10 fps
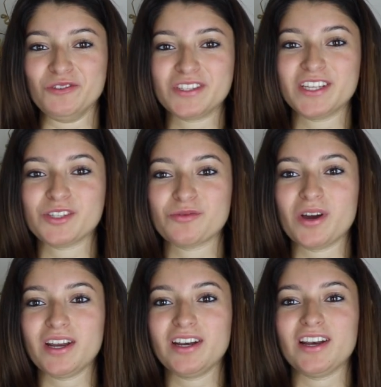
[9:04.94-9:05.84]
used this
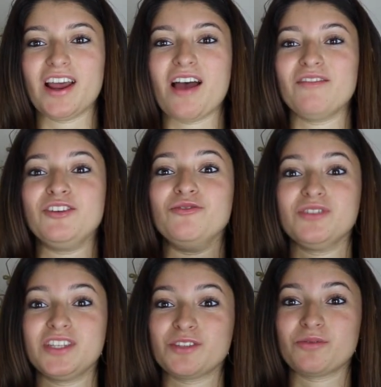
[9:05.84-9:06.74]

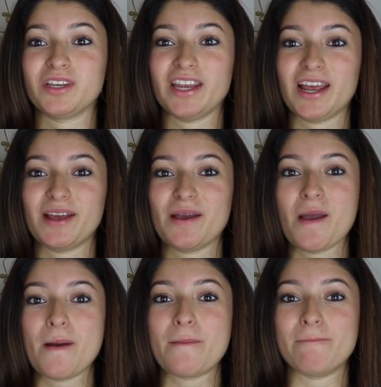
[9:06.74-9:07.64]
one yet,
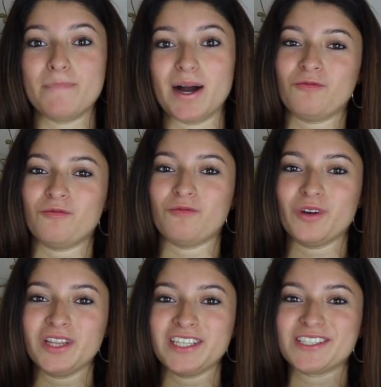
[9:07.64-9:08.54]
but
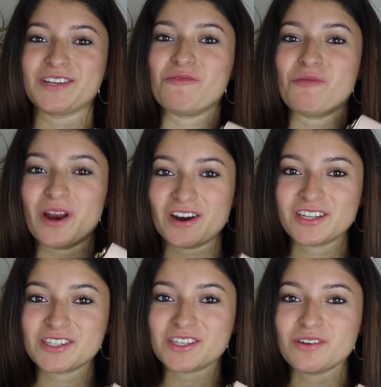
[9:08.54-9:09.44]
willing to wear
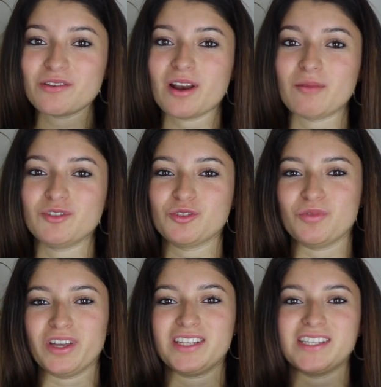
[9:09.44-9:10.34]
it soon. I'm just
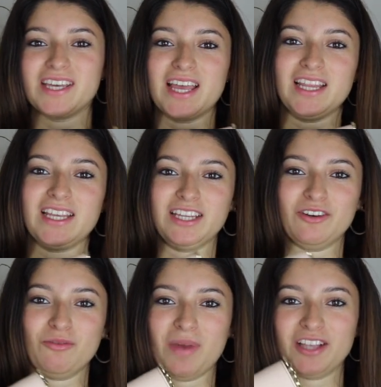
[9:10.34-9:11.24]
waiting to get like
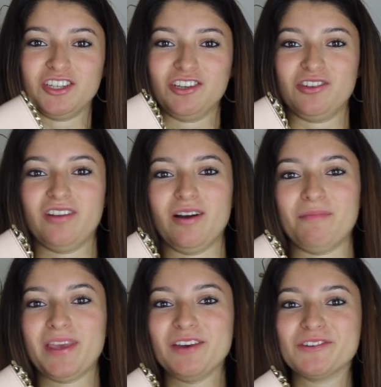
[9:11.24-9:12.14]
little matching
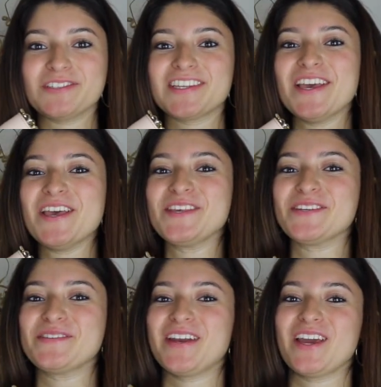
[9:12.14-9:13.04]
heels,
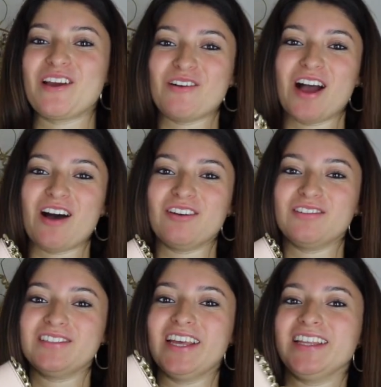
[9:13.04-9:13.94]
so when I go out
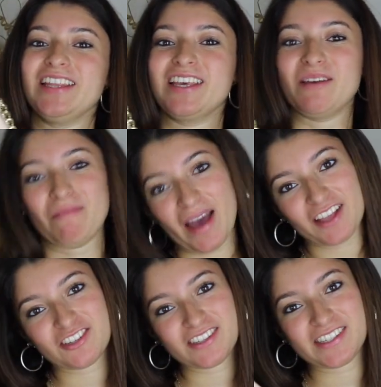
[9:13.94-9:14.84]
like they can
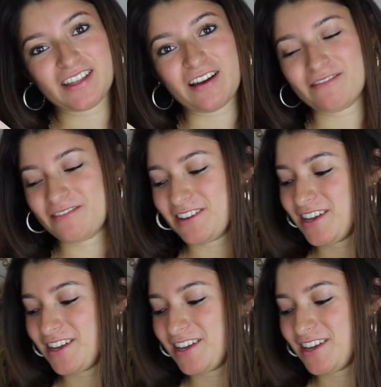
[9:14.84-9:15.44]
match and stuff.